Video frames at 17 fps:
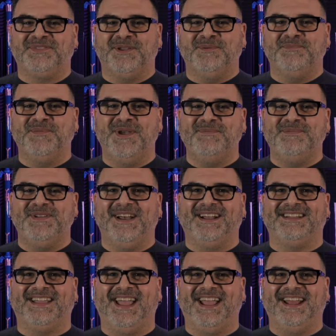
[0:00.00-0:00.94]
maybe
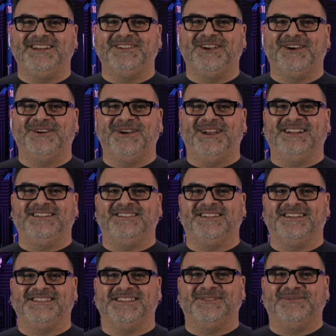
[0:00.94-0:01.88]
I can't go it
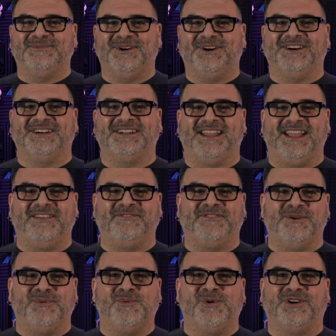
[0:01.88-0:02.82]
doesn't work if
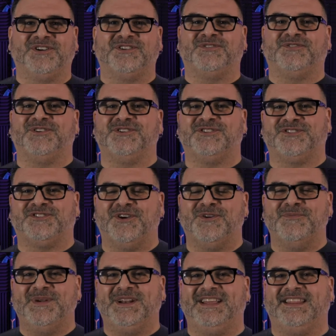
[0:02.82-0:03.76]
it worked for
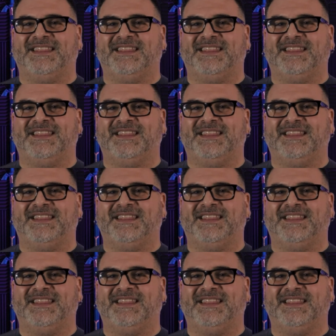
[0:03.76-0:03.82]
so many